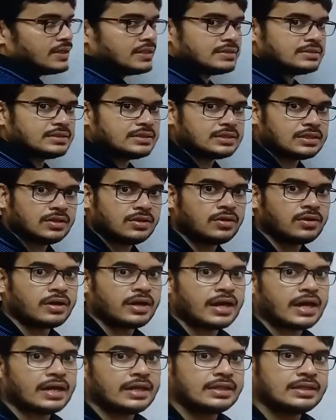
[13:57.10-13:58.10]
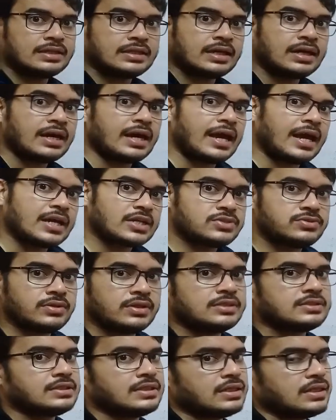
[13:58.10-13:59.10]
Darcy's law and in the
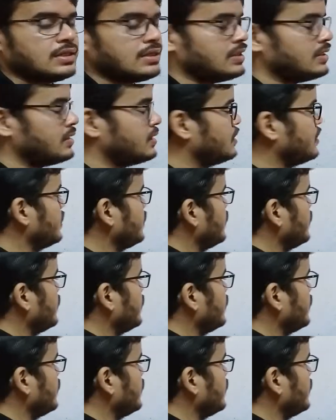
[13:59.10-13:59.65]
actual scenario.